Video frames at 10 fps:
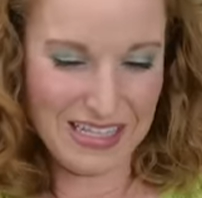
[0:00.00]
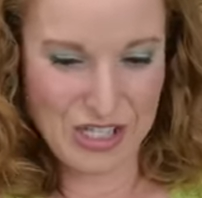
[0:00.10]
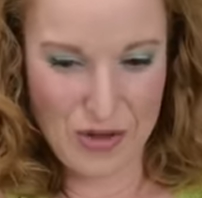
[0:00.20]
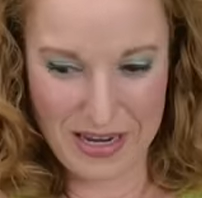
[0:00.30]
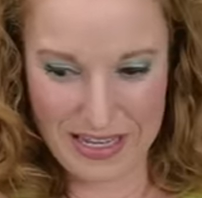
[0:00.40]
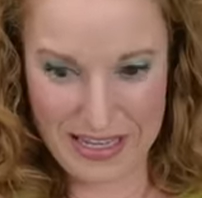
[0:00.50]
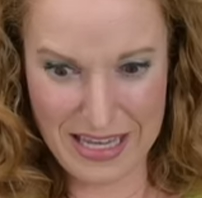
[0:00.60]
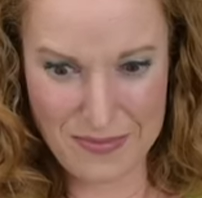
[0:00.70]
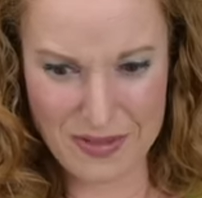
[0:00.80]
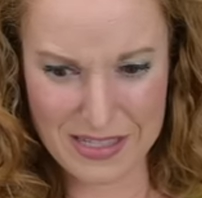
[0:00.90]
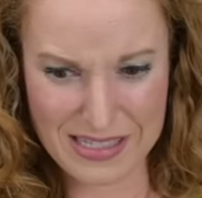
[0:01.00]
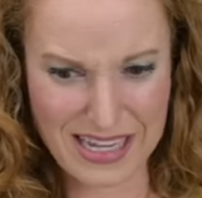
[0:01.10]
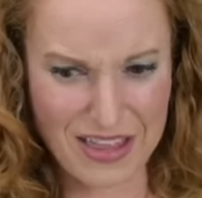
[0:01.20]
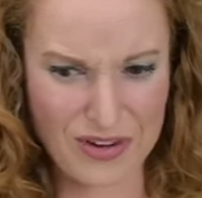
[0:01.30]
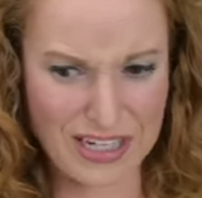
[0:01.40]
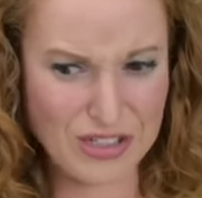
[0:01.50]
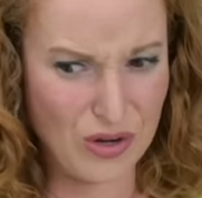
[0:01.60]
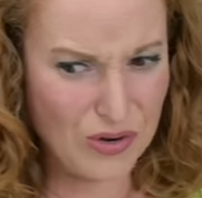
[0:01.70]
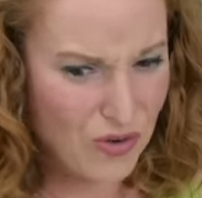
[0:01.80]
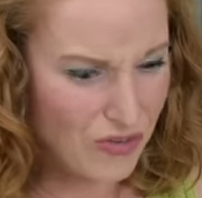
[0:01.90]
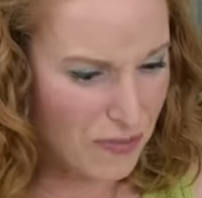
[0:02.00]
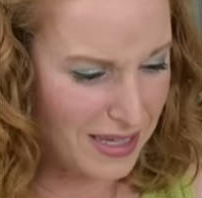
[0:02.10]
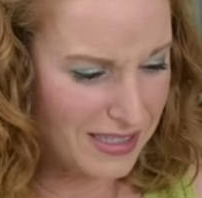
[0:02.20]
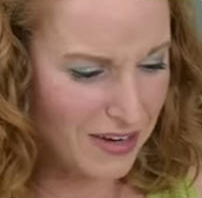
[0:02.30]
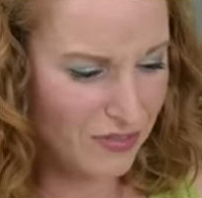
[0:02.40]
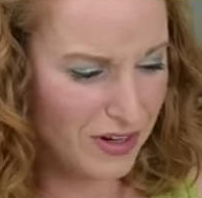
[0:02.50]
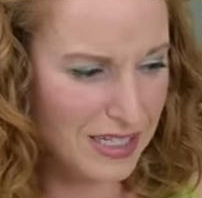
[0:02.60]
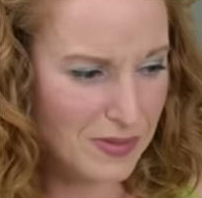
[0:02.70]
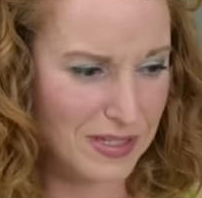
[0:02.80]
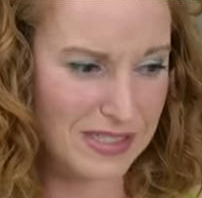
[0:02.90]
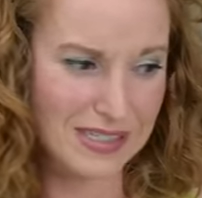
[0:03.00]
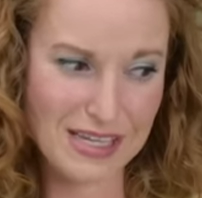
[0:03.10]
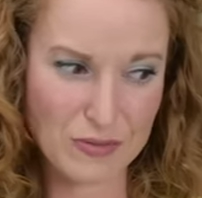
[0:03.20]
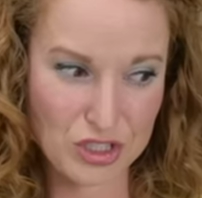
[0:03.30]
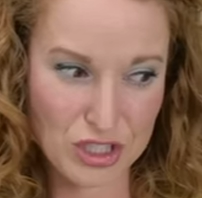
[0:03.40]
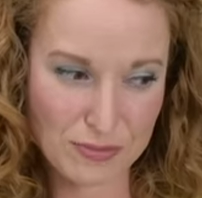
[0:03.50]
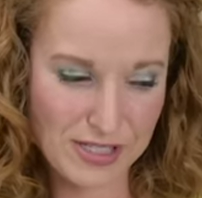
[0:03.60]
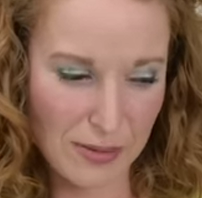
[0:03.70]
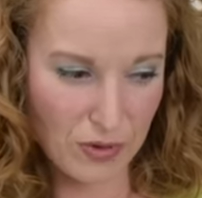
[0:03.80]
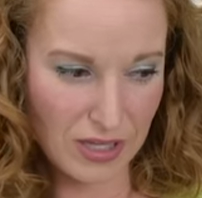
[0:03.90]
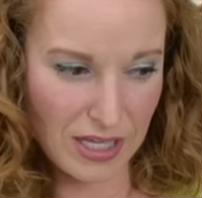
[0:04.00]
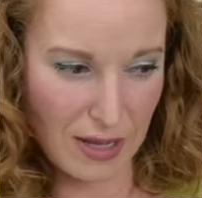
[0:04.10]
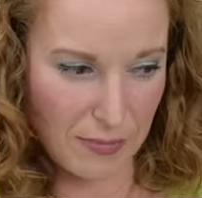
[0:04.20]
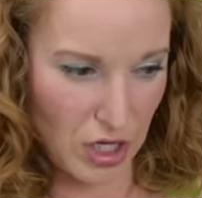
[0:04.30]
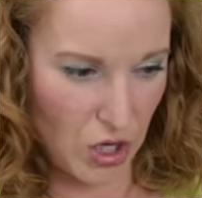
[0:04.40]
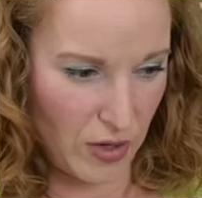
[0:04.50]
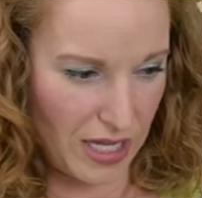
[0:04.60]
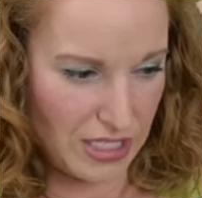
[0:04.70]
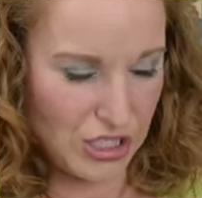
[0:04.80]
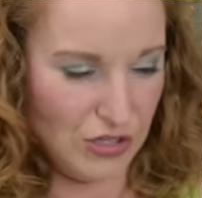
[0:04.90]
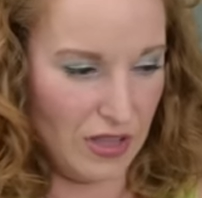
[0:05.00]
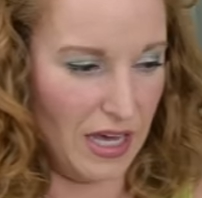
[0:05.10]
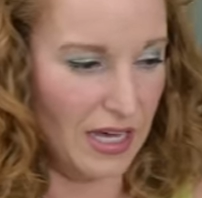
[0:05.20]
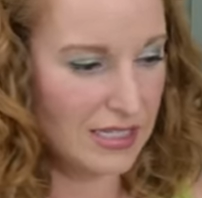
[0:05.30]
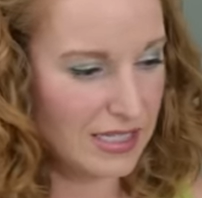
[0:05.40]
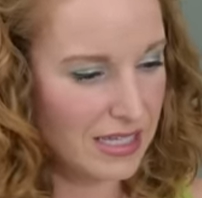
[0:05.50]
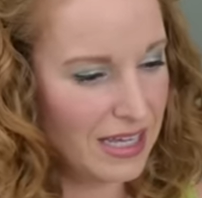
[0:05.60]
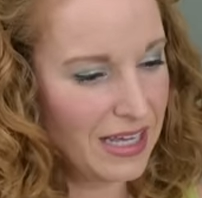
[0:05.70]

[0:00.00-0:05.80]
So I'm gonna keep these together. I don't know if it makes a difference, but since they were shipped separately, I'm gonna go ahead and do that.